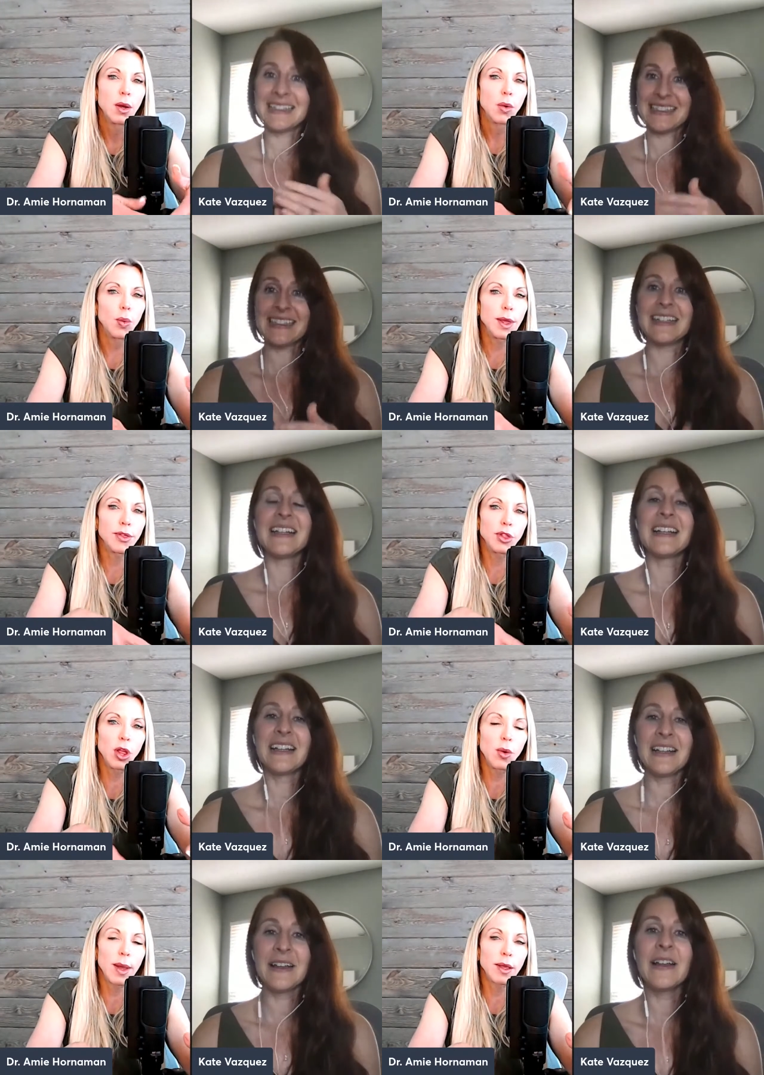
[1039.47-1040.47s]
Speaker 1: with
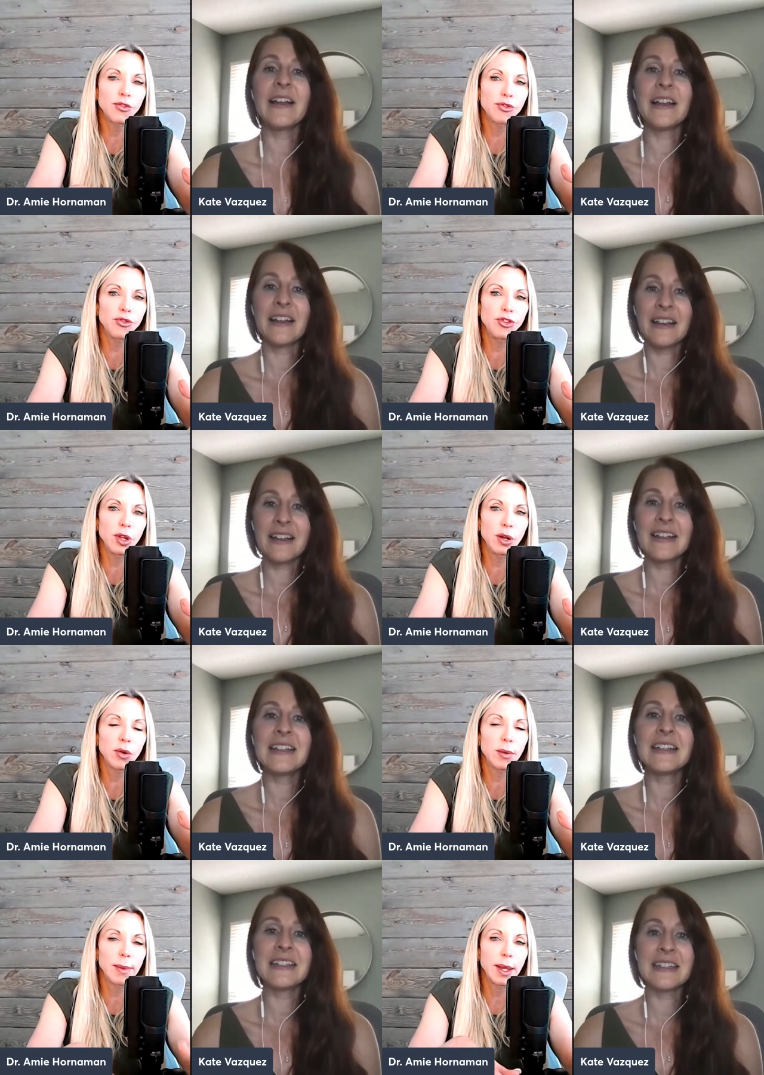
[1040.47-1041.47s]
low estrogen
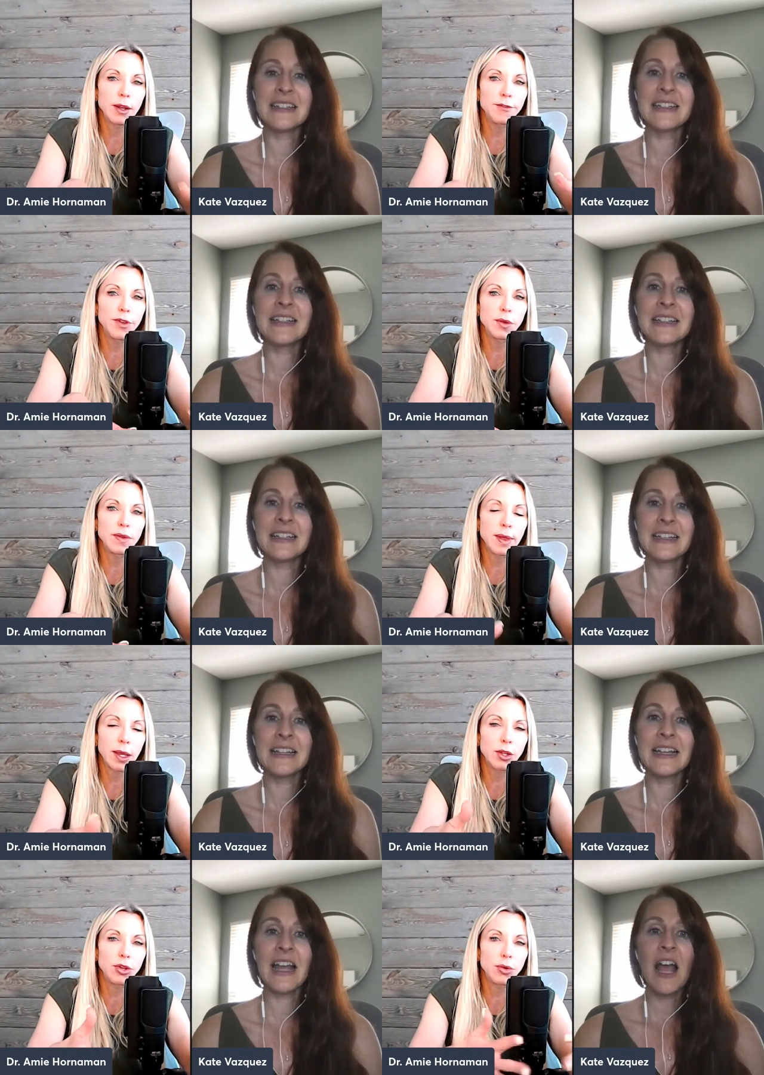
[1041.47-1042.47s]
or am i confusing that
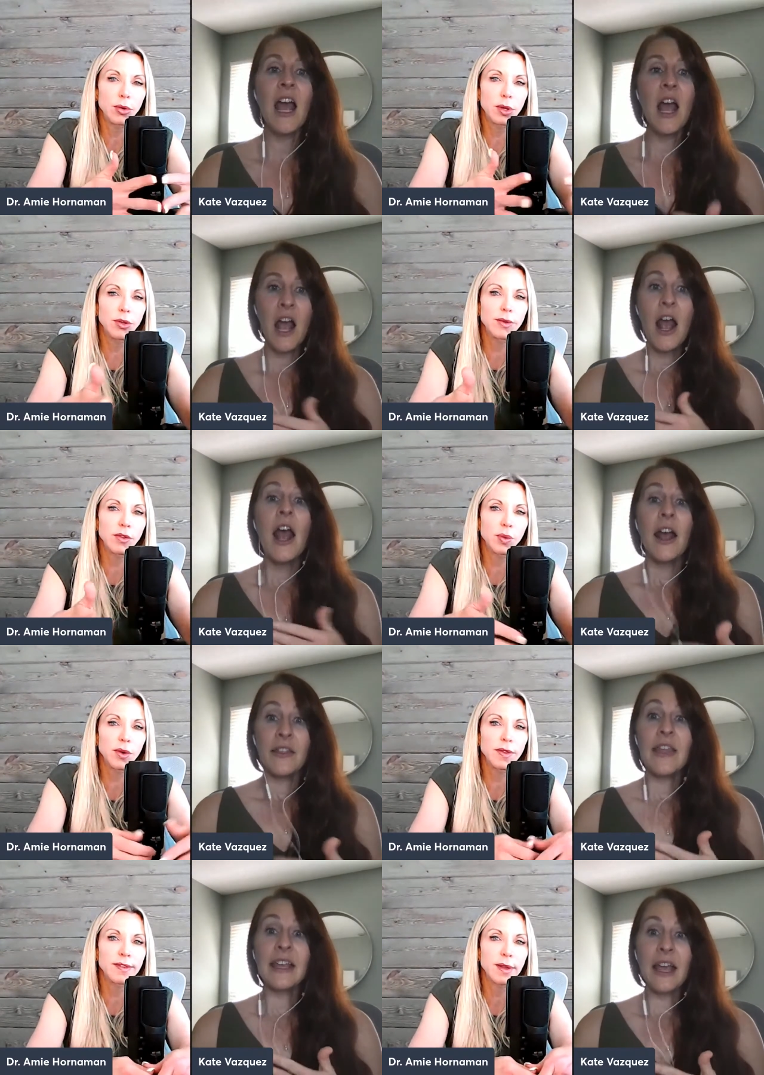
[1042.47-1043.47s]
can you can you tell us what are
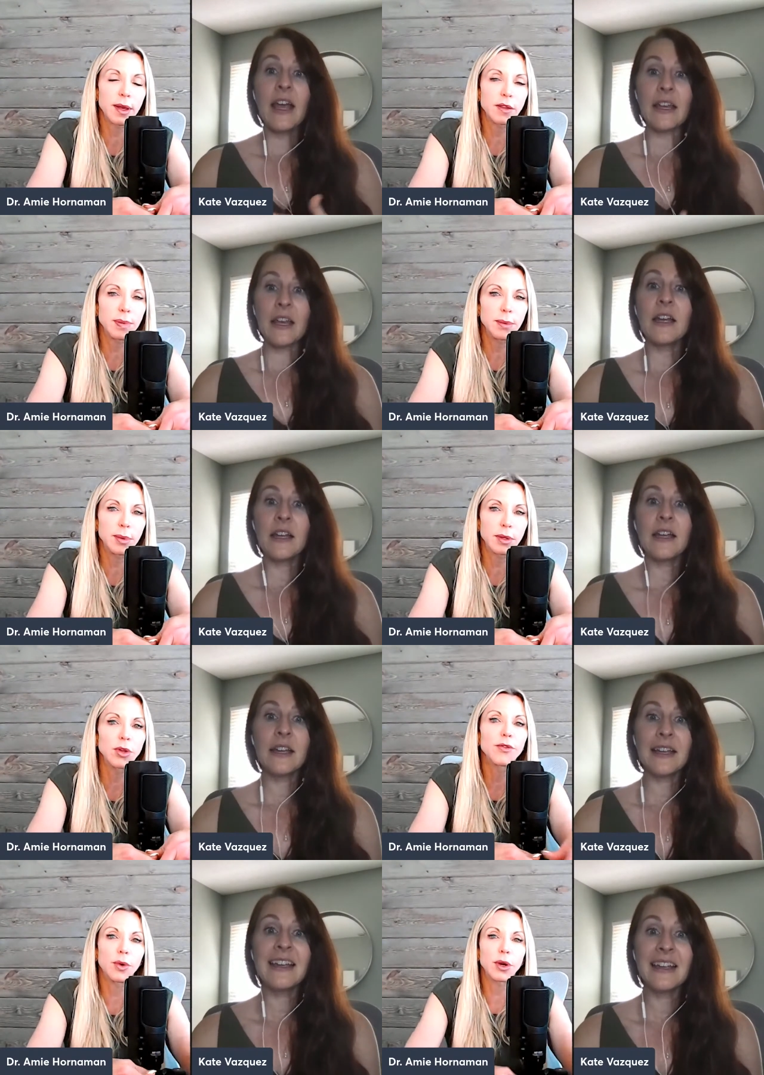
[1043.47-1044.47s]
the they signs can. people can
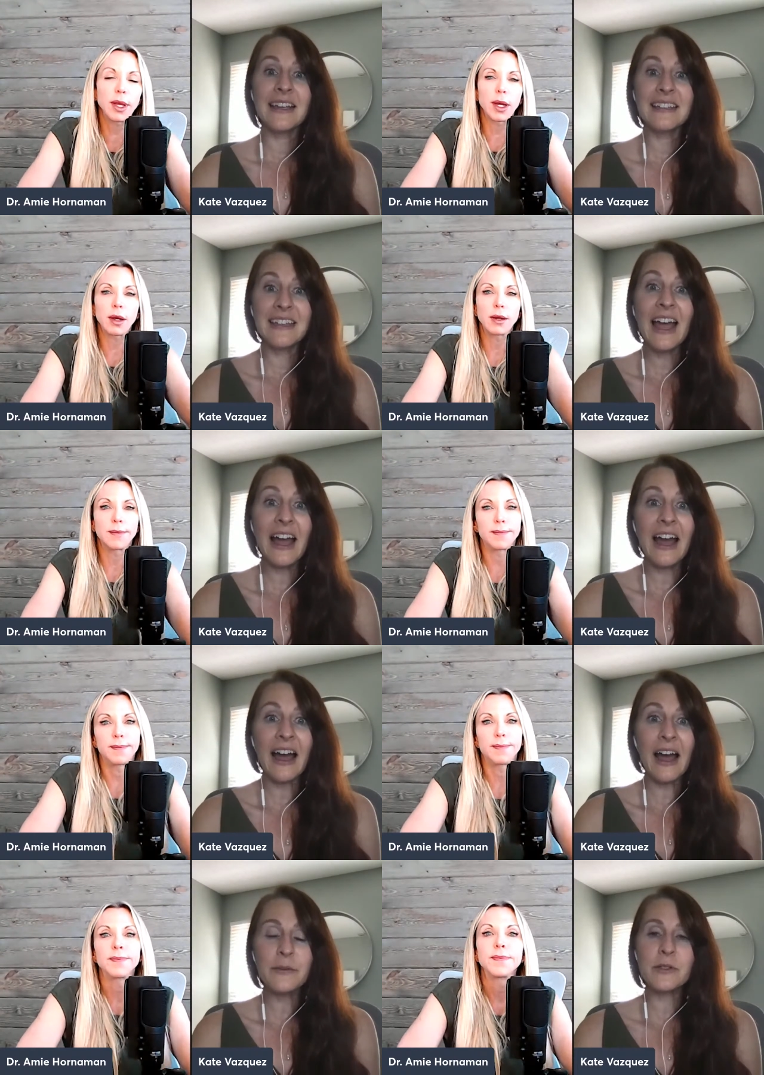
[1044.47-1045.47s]
look for yeah
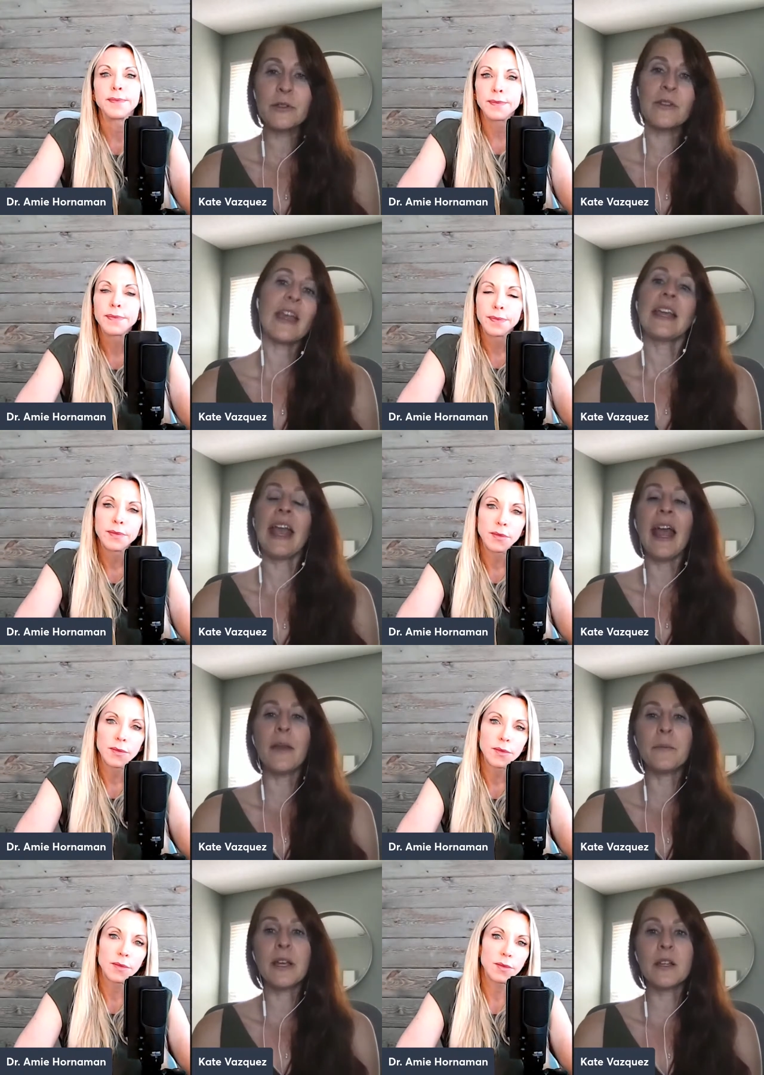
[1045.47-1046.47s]
Speaker 2: yeah absolutely they
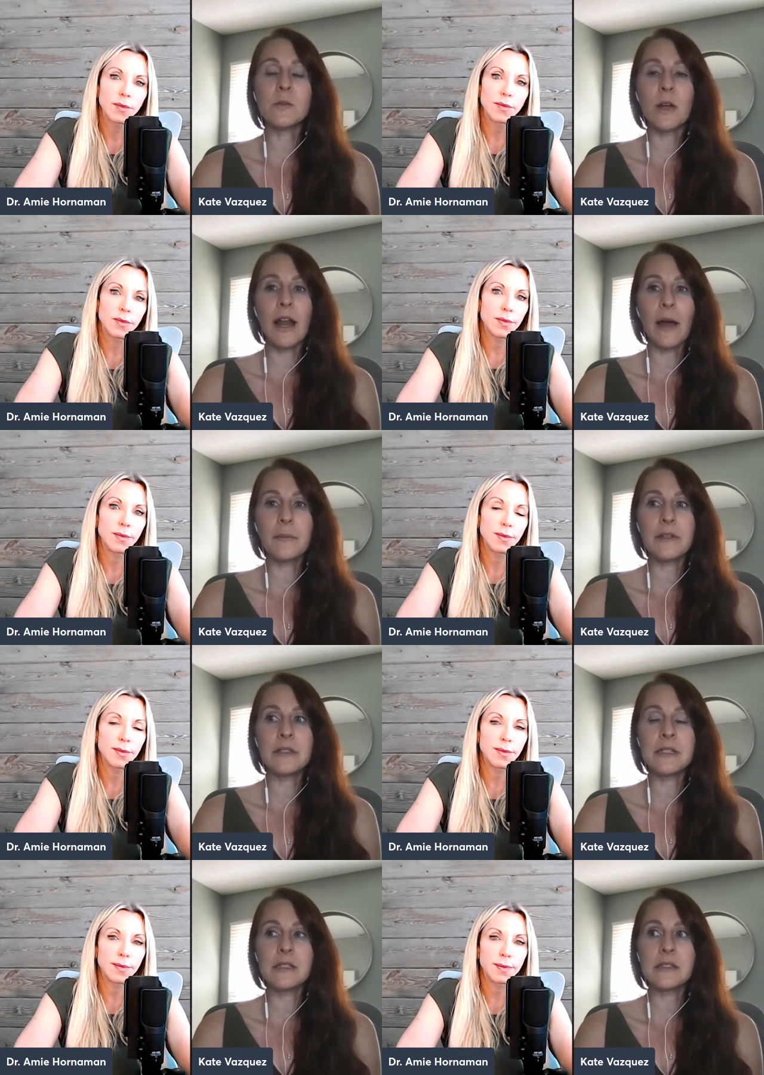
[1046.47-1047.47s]
can because what
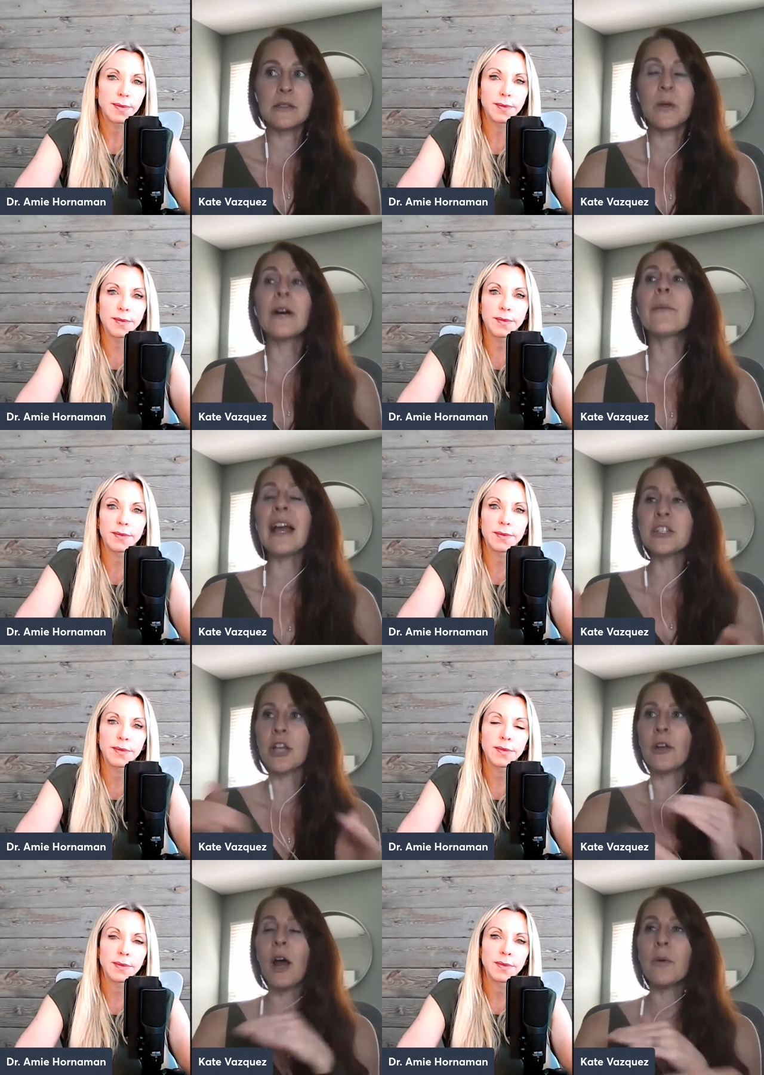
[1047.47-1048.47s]
happens well actually
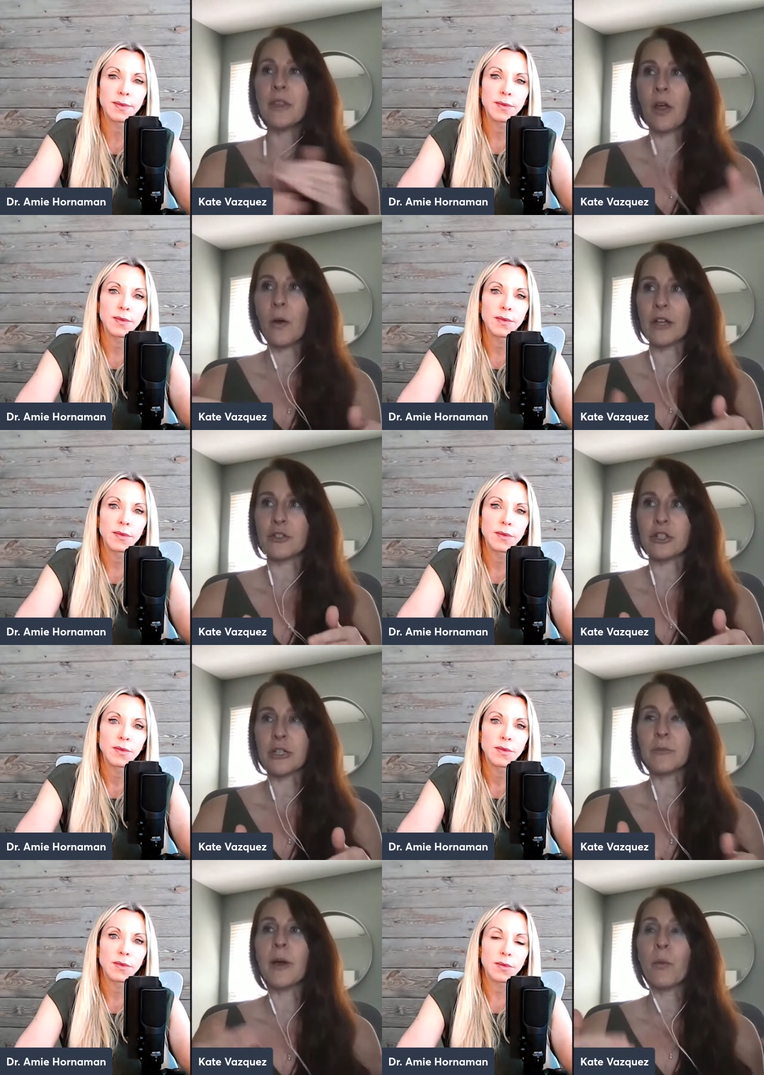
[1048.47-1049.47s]
no not with low
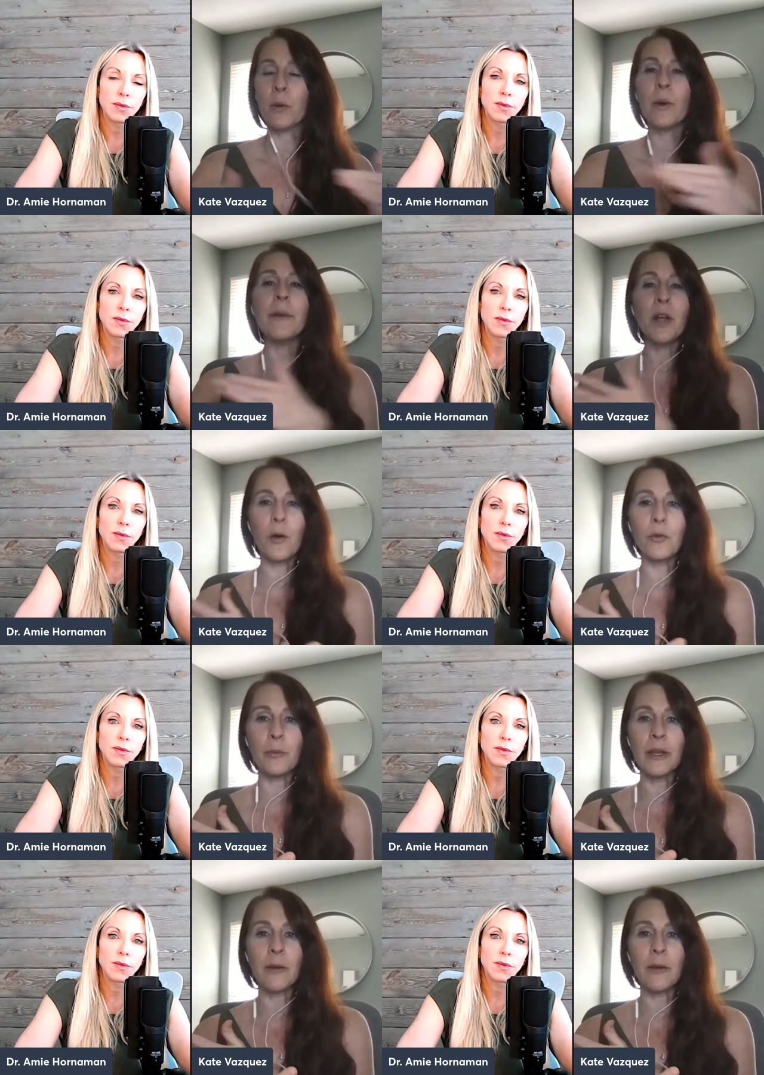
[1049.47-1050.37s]
estrogen but when women go through